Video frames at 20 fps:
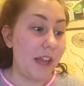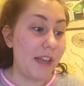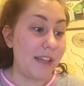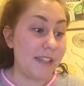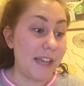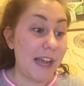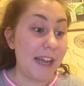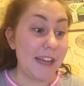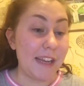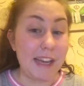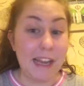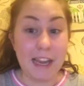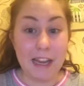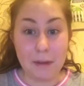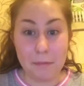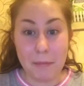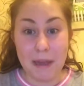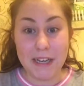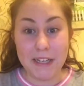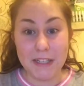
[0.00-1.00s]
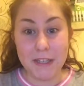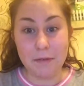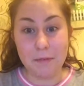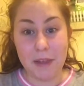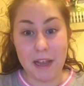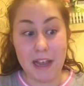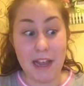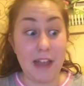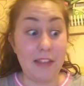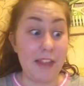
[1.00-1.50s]
technique meant to
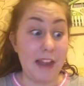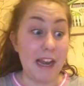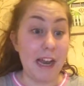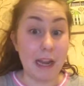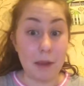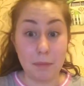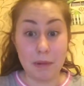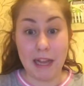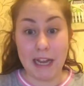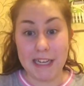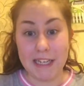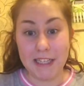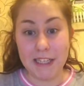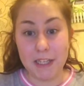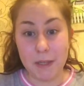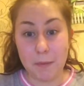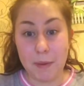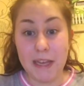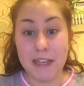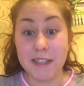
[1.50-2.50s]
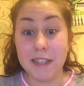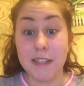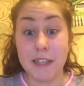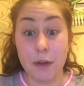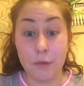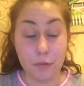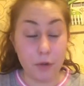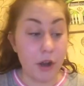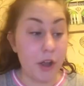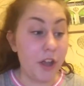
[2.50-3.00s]
me, and then I applied it to the piece as
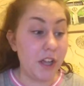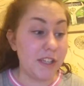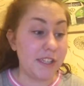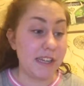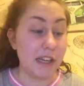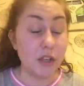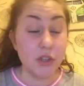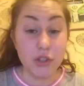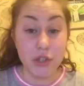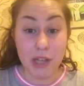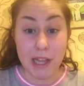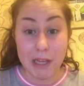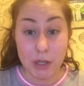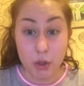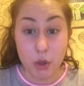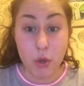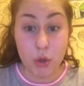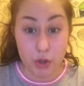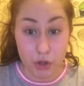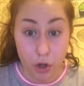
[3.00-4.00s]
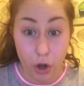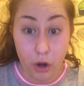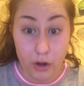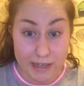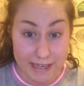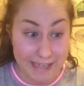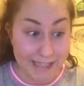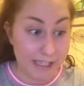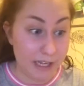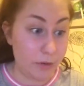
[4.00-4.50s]
I've rehearsed it until I could not
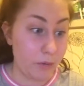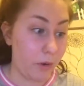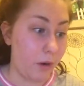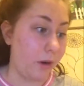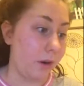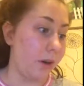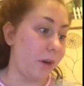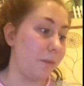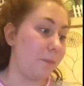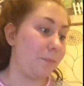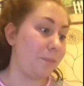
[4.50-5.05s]
get it wrong.